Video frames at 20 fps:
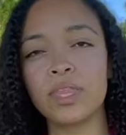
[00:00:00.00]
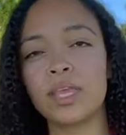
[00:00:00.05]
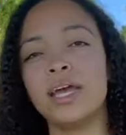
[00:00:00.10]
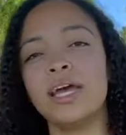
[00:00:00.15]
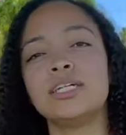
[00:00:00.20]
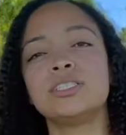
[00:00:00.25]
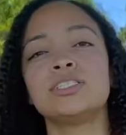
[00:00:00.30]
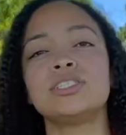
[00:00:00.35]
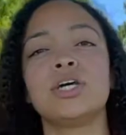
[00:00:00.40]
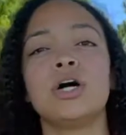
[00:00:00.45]

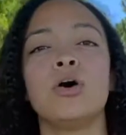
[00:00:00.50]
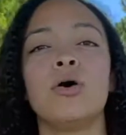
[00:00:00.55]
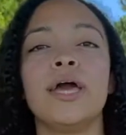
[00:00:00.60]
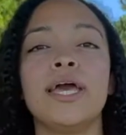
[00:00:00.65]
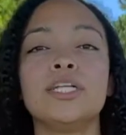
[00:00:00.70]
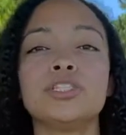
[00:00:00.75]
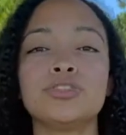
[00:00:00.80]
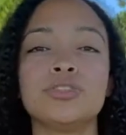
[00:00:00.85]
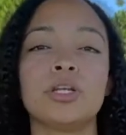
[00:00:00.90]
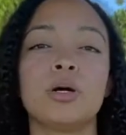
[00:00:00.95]
And so
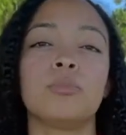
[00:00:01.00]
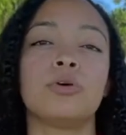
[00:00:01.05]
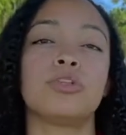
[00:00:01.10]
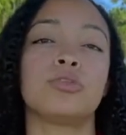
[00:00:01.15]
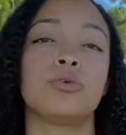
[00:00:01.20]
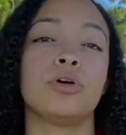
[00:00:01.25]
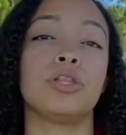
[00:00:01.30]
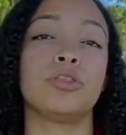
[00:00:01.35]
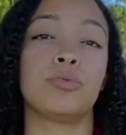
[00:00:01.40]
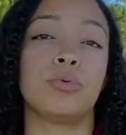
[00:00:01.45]
angel number
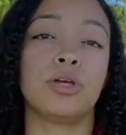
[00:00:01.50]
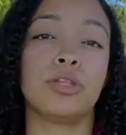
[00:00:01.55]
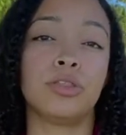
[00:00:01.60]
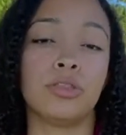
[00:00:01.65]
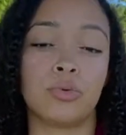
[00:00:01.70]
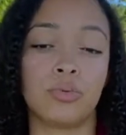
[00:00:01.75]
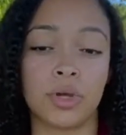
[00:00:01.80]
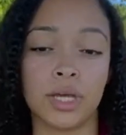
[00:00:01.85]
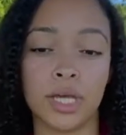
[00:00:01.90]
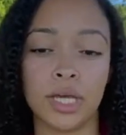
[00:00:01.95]

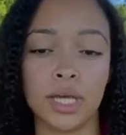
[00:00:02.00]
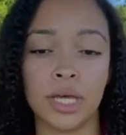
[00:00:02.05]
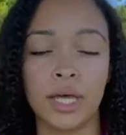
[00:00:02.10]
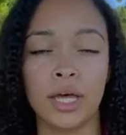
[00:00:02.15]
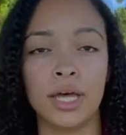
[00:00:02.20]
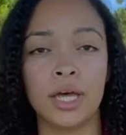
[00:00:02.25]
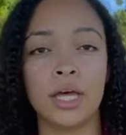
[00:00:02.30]
333,